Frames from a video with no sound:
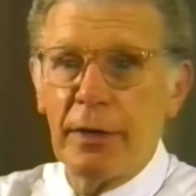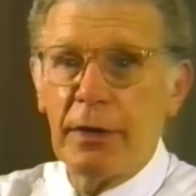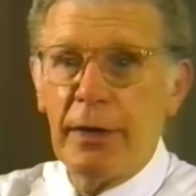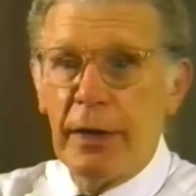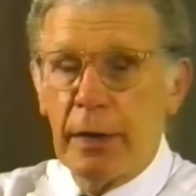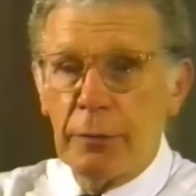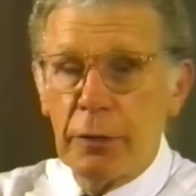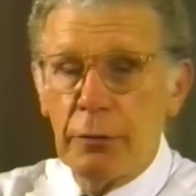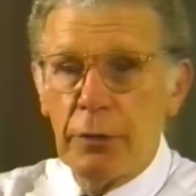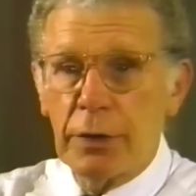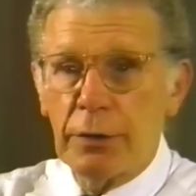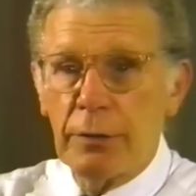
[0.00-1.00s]
clean up the
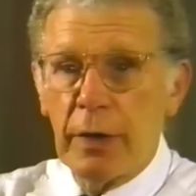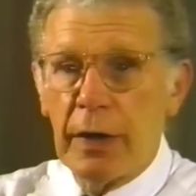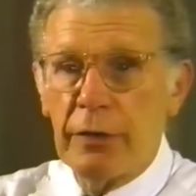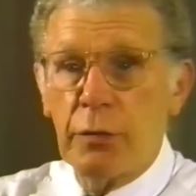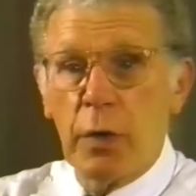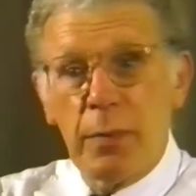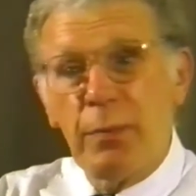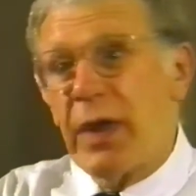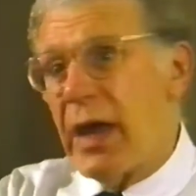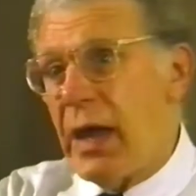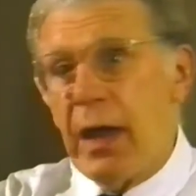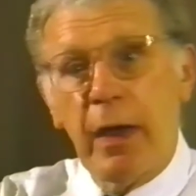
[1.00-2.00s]
waterways, we're
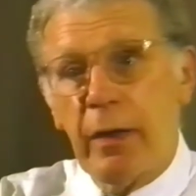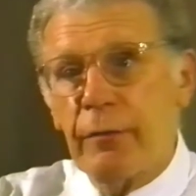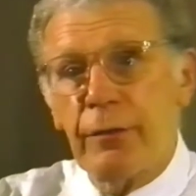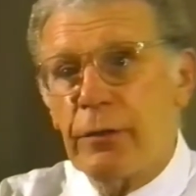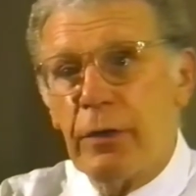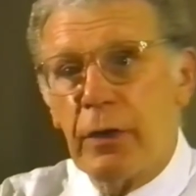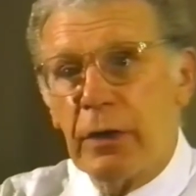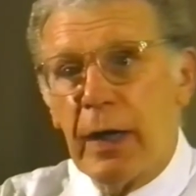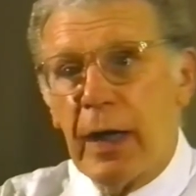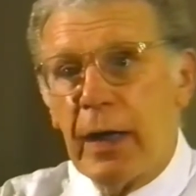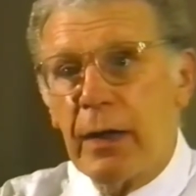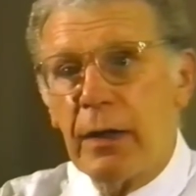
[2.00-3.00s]
paying for all
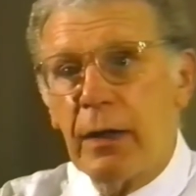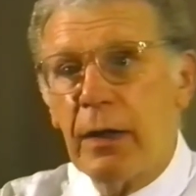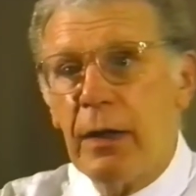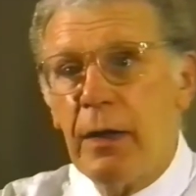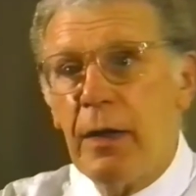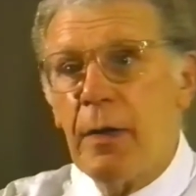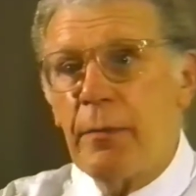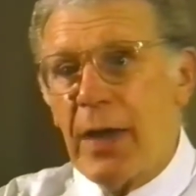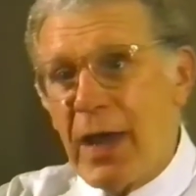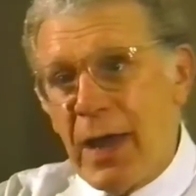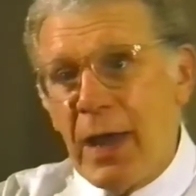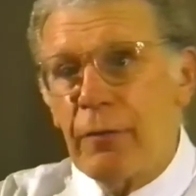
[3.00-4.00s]
that.
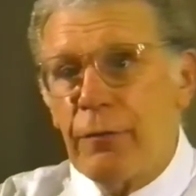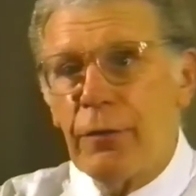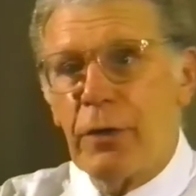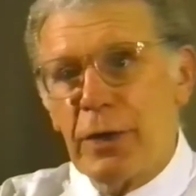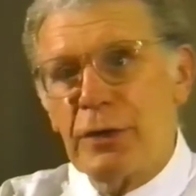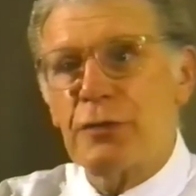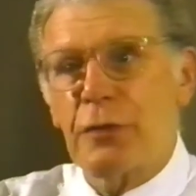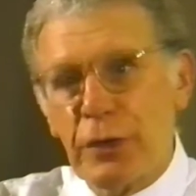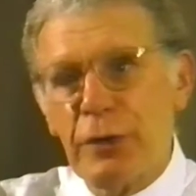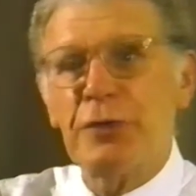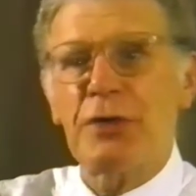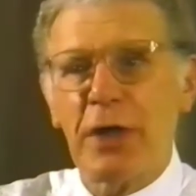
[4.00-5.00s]
Paying for it is
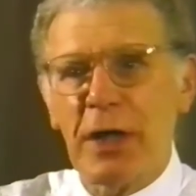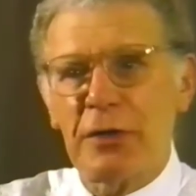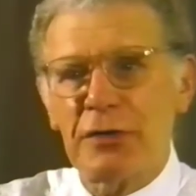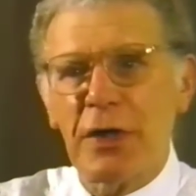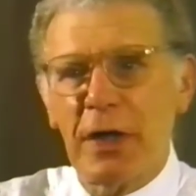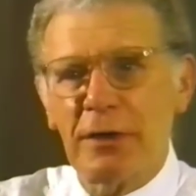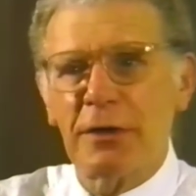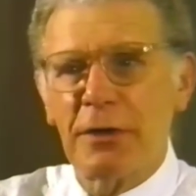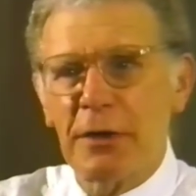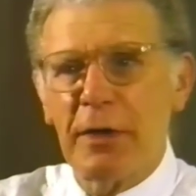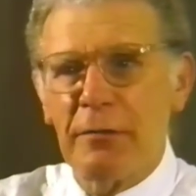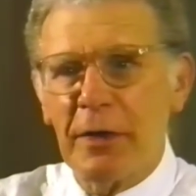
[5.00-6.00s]
reducing our standard
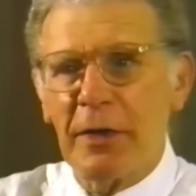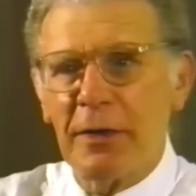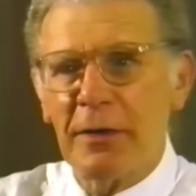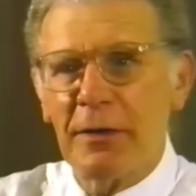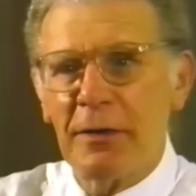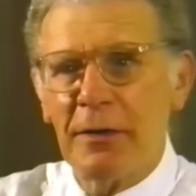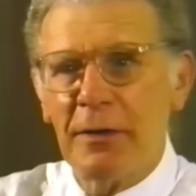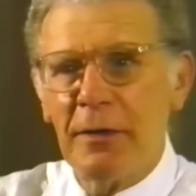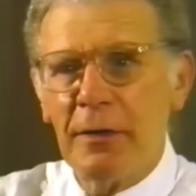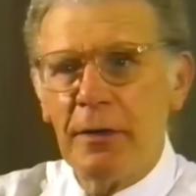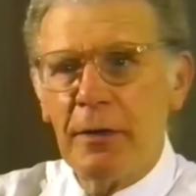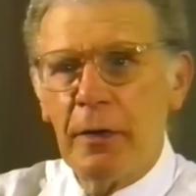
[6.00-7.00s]
of living.
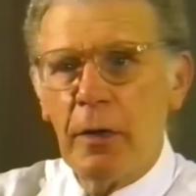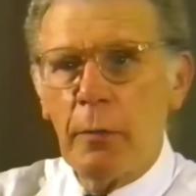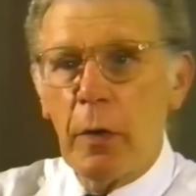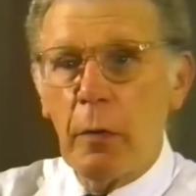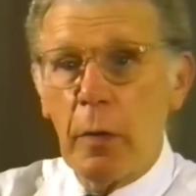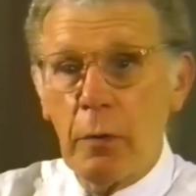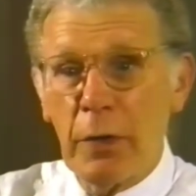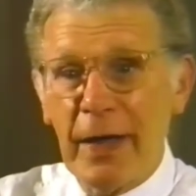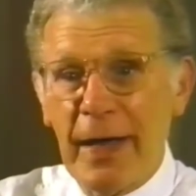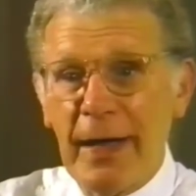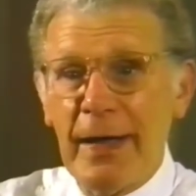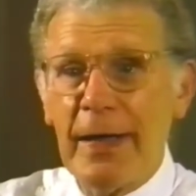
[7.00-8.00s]
But what
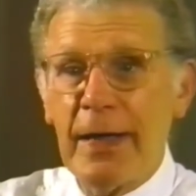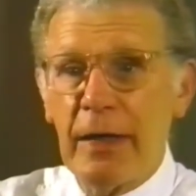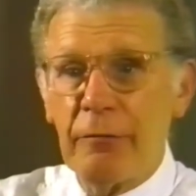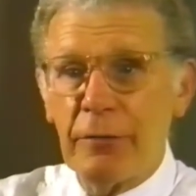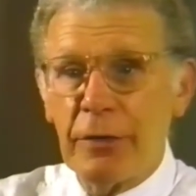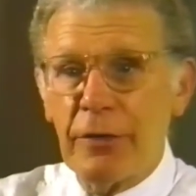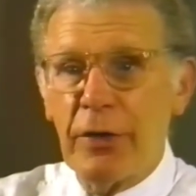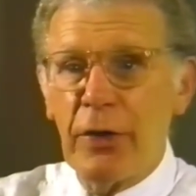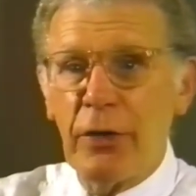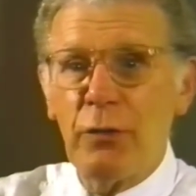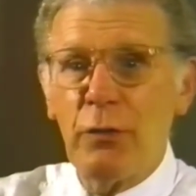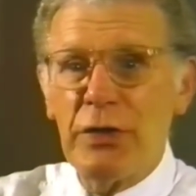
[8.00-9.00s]
we're getting in
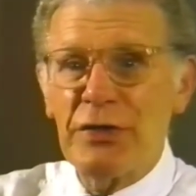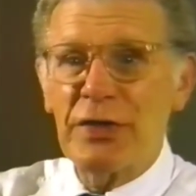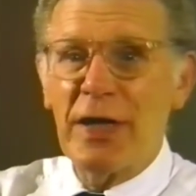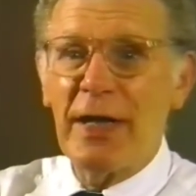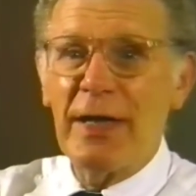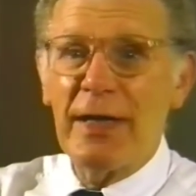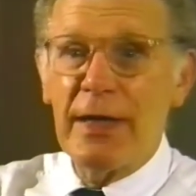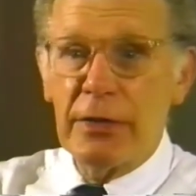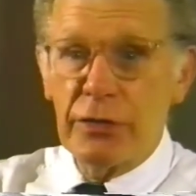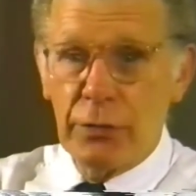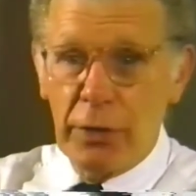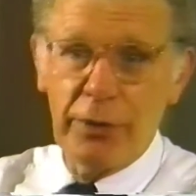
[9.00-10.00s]
return, we say,
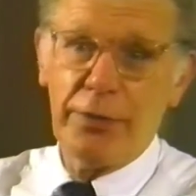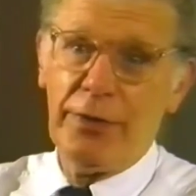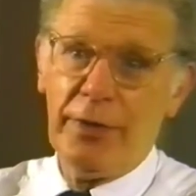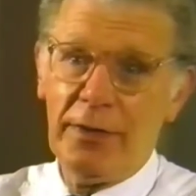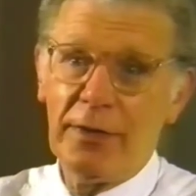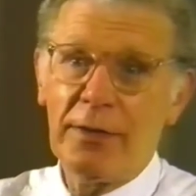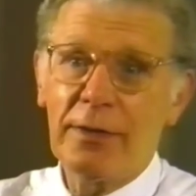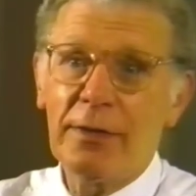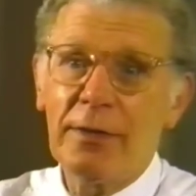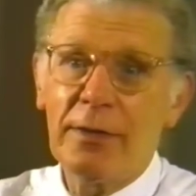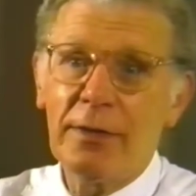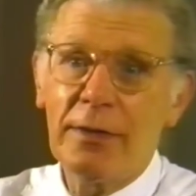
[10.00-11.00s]
is worth it.
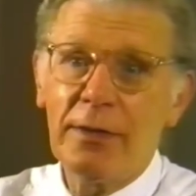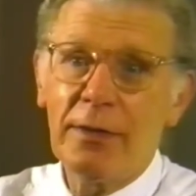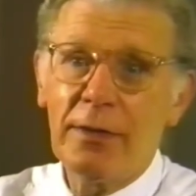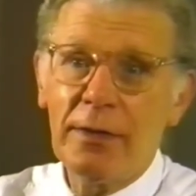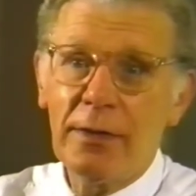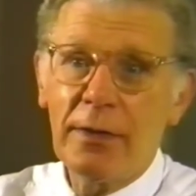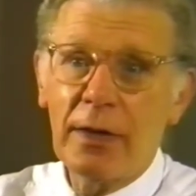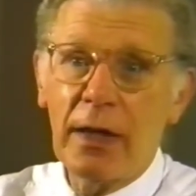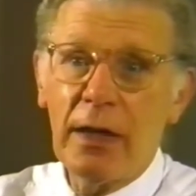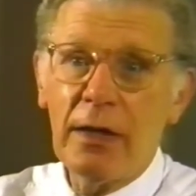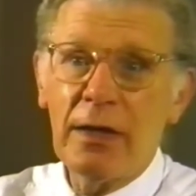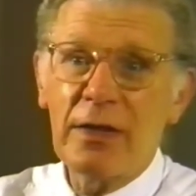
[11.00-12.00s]

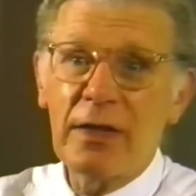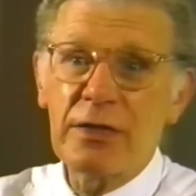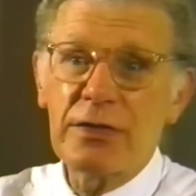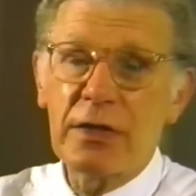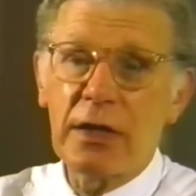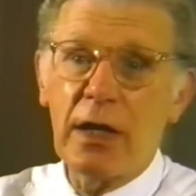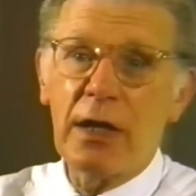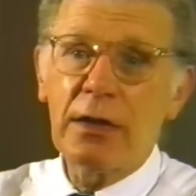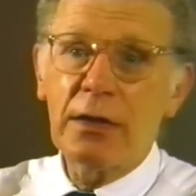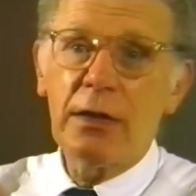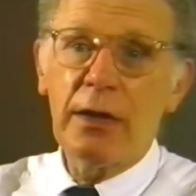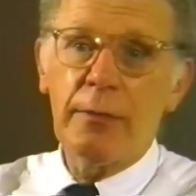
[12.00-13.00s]
Okay? There's an
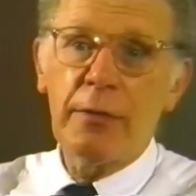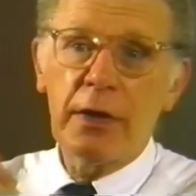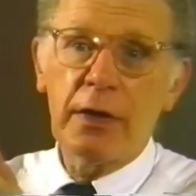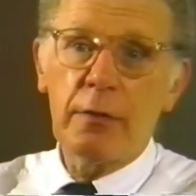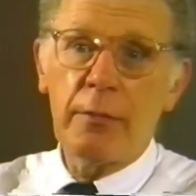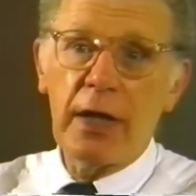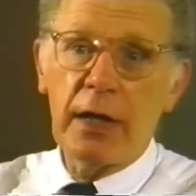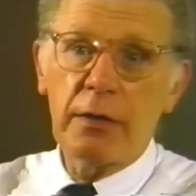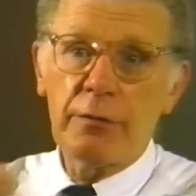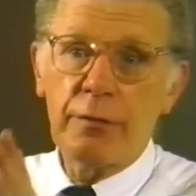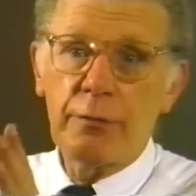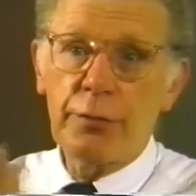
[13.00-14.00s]
unlimited
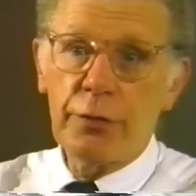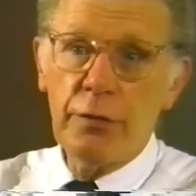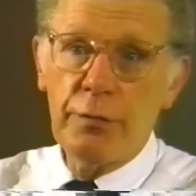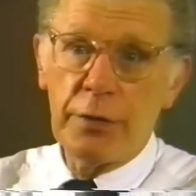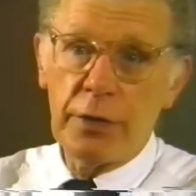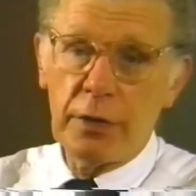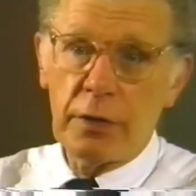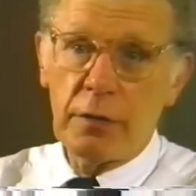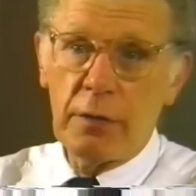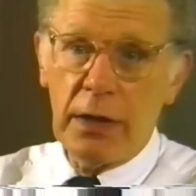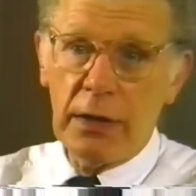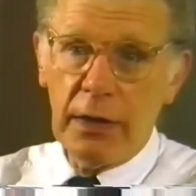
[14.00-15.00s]
amount of improvement in
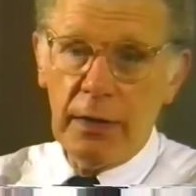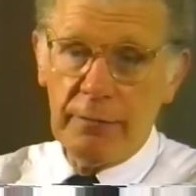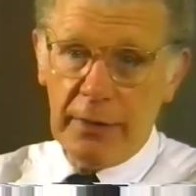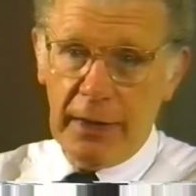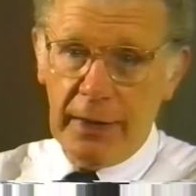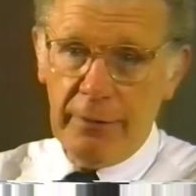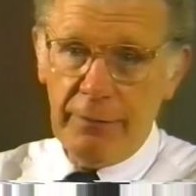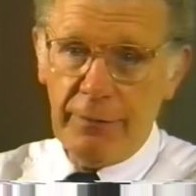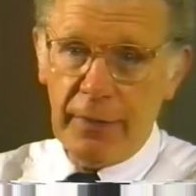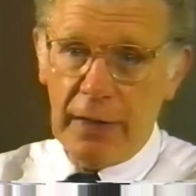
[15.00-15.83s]
the quality of life